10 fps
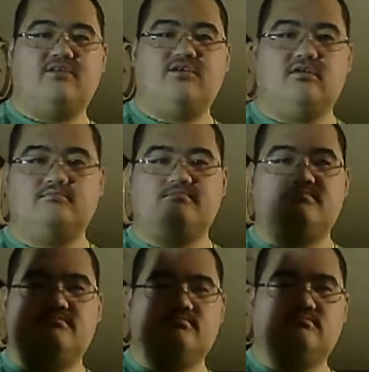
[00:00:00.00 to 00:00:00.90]
I don't know
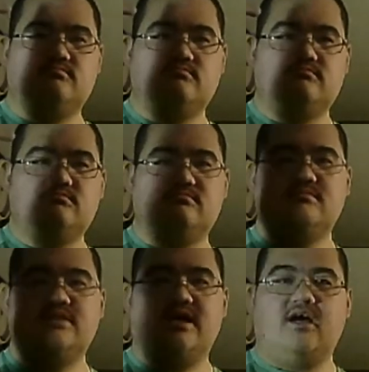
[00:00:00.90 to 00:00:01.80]

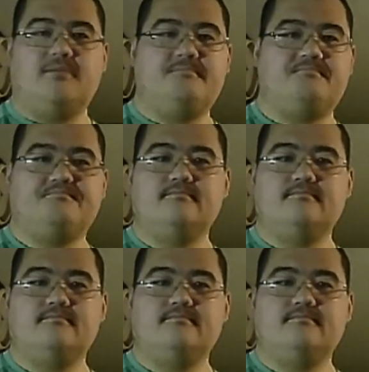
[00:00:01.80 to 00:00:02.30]
uh